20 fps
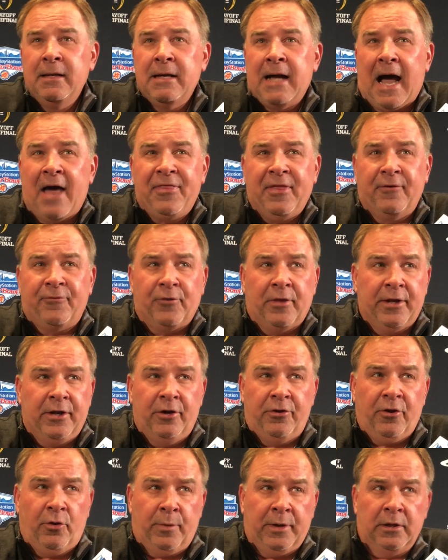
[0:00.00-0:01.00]
I think for the
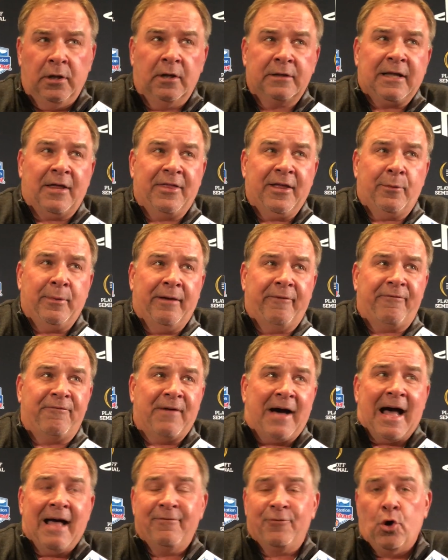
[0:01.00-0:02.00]
year that we looked, I think we have
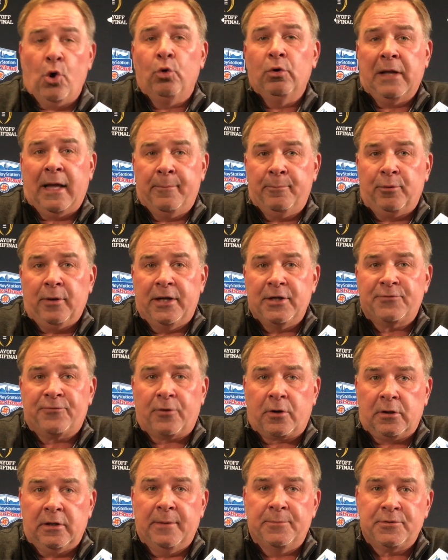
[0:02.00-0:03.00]
5 goal line plays
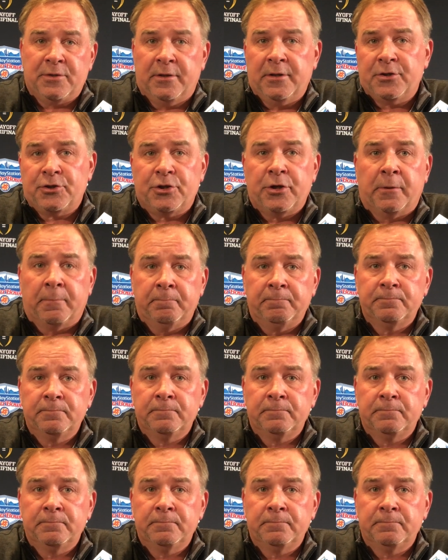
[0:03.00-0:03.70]
for Clemson this year.